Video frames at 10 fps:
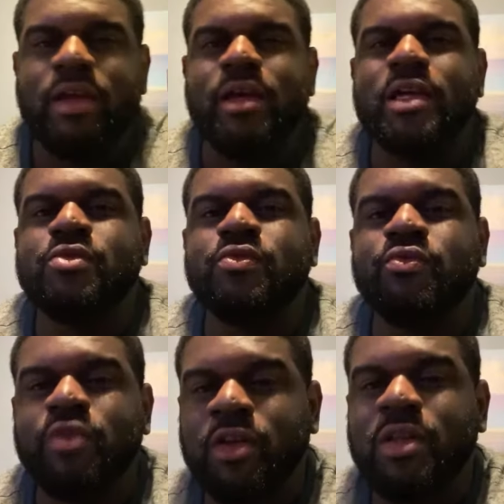It's
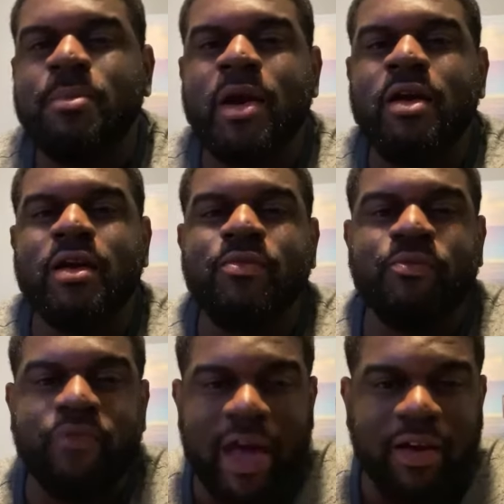real American
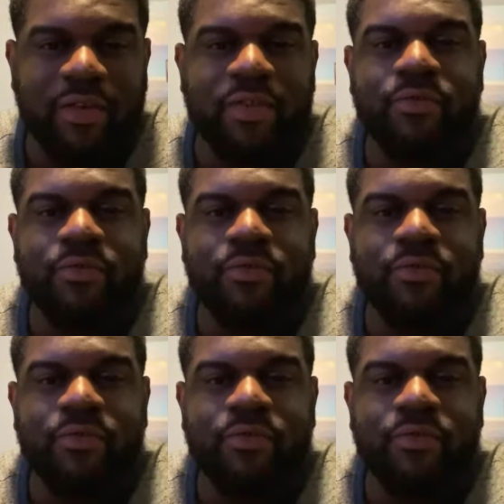veteran